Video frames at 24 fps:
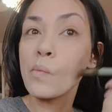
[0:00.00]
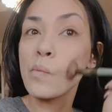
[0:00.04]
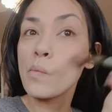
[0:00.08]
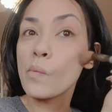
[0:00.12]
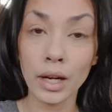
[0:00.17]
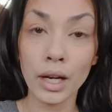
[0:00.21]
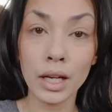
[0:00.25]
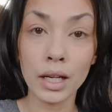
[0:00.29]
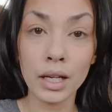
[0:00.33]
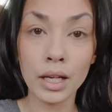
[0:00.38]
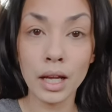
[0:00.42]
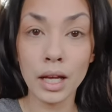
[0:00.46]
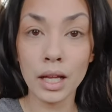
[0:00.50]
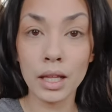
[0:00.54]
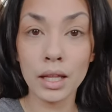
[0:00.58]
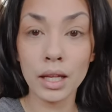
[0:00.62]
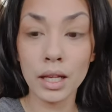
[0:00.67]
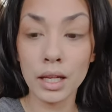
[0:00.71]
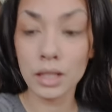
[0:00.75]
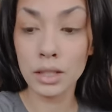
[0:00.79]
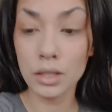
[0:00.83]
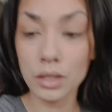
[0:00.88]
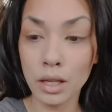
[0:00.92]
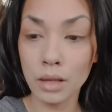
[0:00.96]
Alright, now
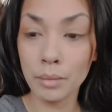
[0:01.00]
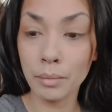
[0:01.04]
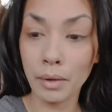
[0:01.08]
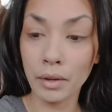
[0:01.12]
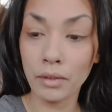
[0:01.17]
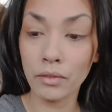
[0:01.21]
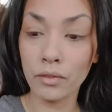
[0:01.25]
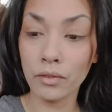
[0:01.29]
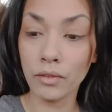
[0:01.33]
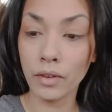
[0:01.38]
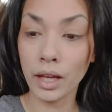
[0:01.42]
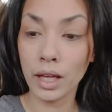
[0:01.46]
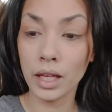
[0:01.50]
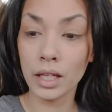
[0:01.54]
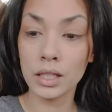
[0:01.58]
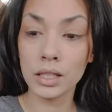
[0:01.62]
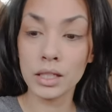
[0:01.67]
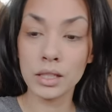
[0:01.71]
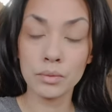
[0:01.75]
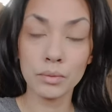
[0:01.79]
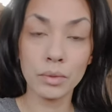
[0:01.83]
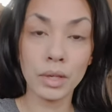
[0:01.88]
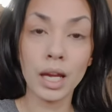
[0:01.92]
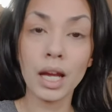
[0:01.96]
that it's on my
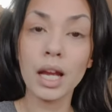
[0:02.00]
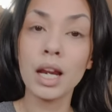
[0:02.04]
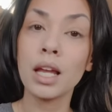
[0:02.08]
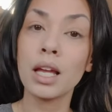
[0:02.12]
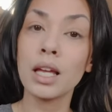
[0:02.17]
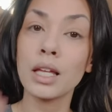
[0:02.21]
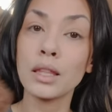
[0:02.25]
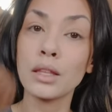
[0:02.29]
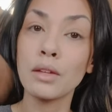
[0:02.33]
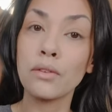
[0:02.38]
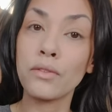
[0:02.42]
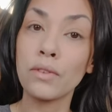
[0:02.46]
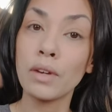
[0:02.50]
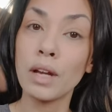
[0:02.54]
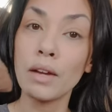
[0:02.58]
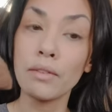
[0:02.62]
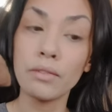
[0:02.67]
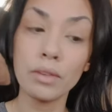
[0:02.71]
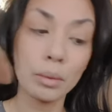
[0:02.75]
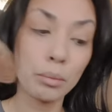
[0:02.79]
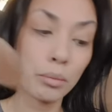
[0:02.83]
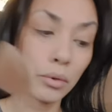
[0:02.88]
face, we gotta get the fluffy